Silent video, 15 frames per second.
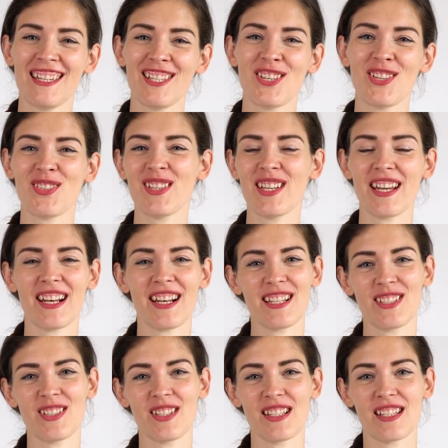So today I'd
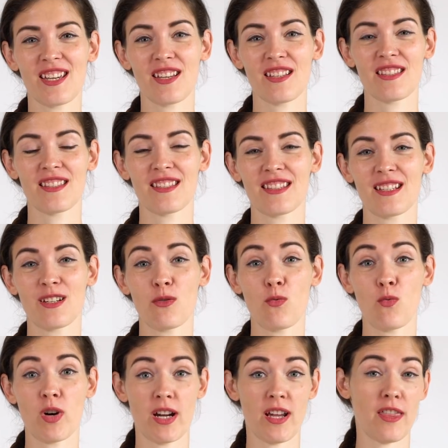like to discuss
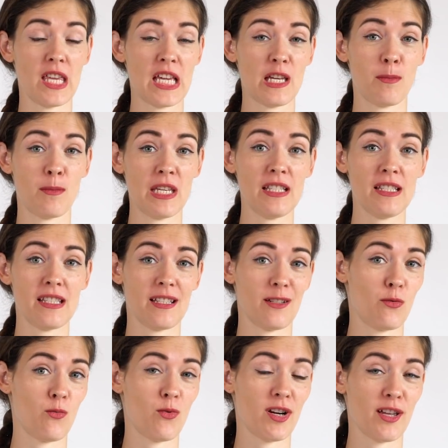what I think it means,
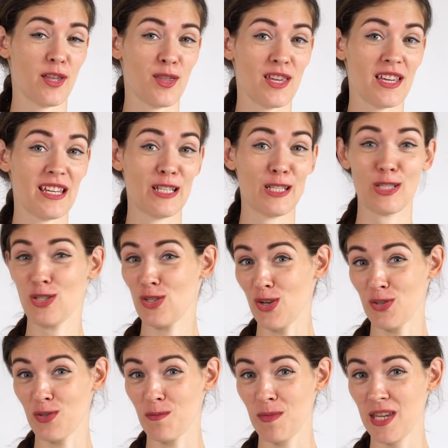what I think it
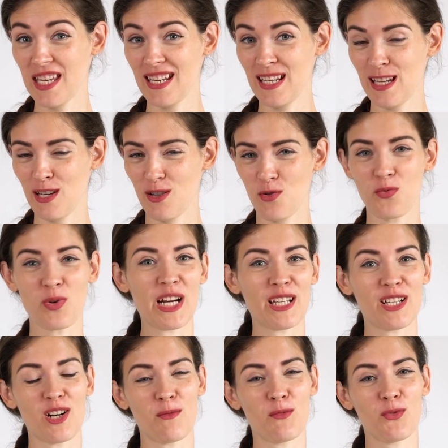doesn't mean, where
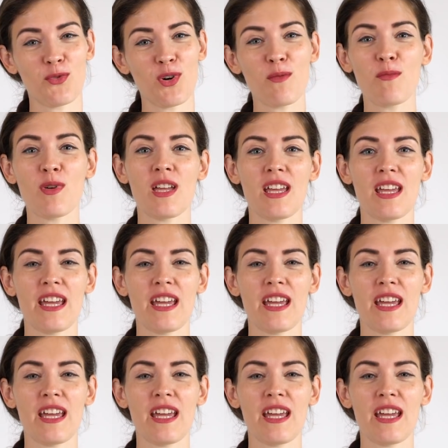it comes from,